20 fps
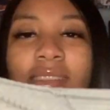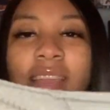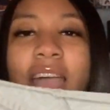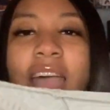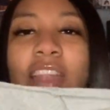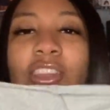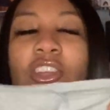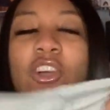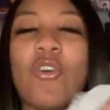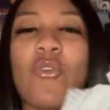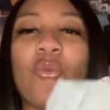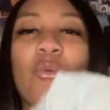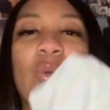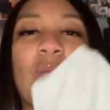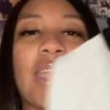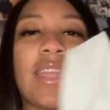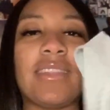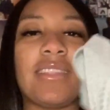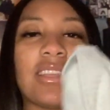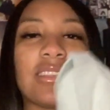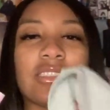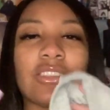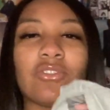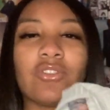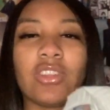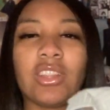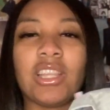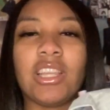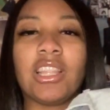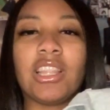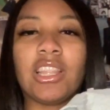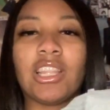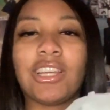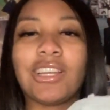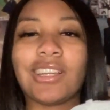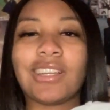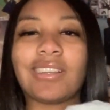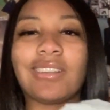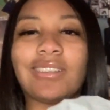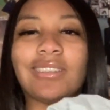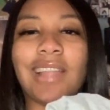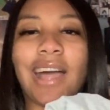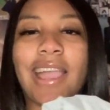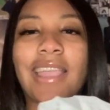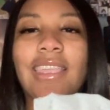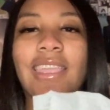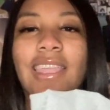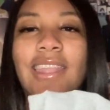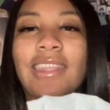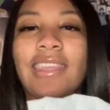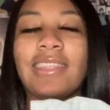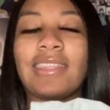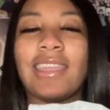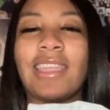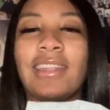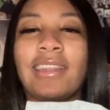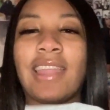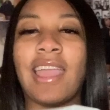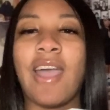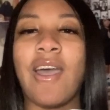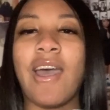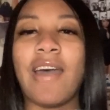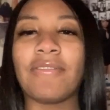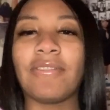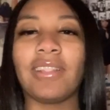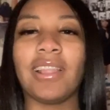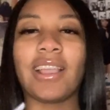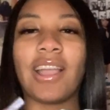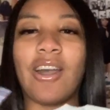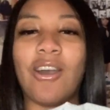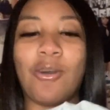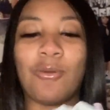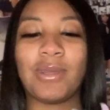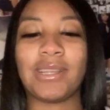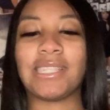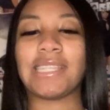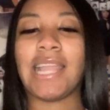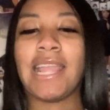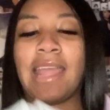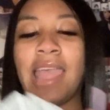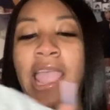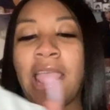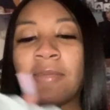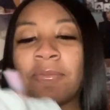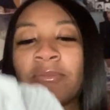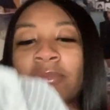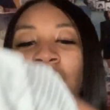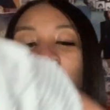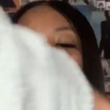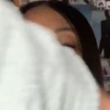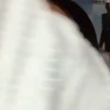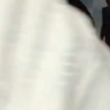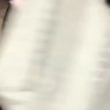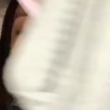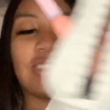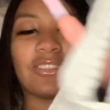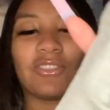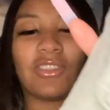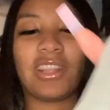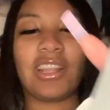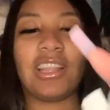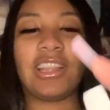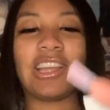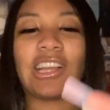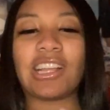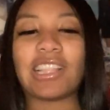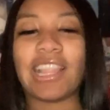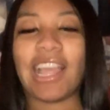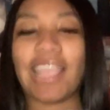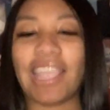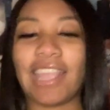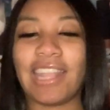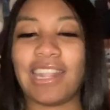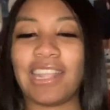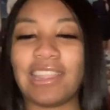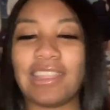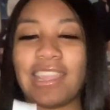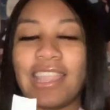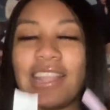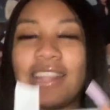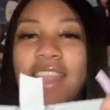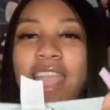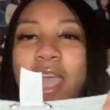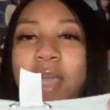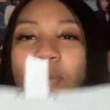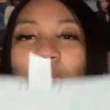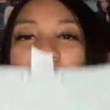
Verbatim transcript: I know it doesn't really look like anything now. I feel like I always say that. It doesn't really look like anything now